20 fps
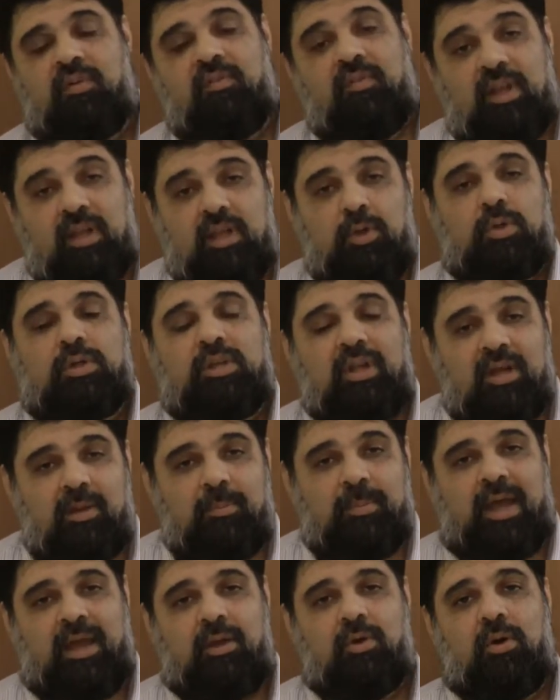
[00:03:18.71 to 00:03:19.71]
Will you
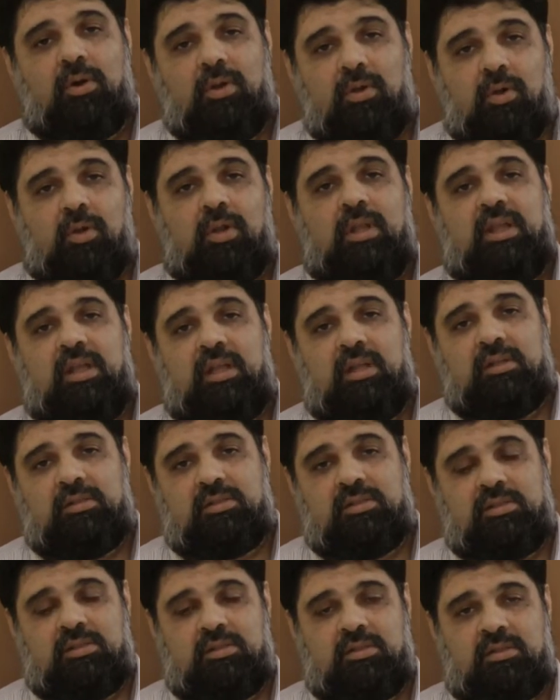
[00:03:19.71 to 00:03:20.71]
turn back on your
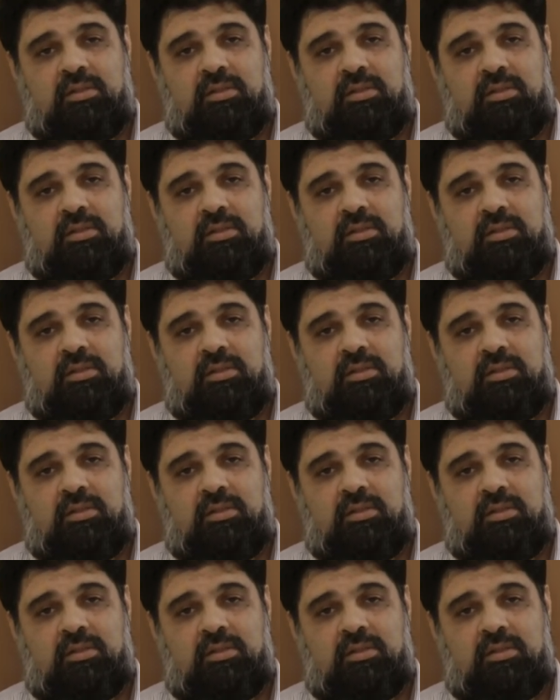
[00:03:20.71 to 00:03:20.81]
heels?